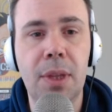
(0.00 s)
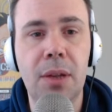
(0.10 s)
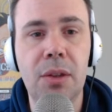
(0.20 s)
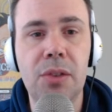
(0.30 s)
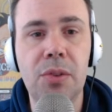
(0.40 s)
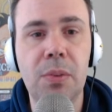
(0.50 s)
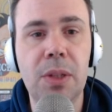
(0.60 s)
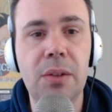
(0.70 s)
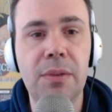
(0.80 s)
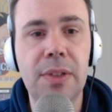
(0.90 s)
I do
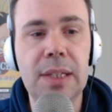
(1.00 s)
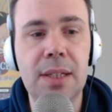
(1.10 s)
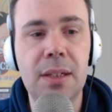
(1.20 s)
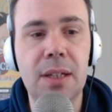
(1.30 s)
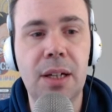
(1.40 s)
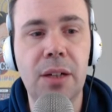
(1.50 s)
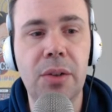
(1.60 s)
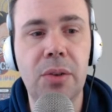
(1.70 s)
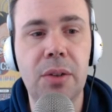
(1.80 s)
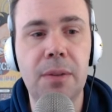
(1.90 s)
wonder if this is a target
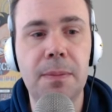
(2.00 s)
or not.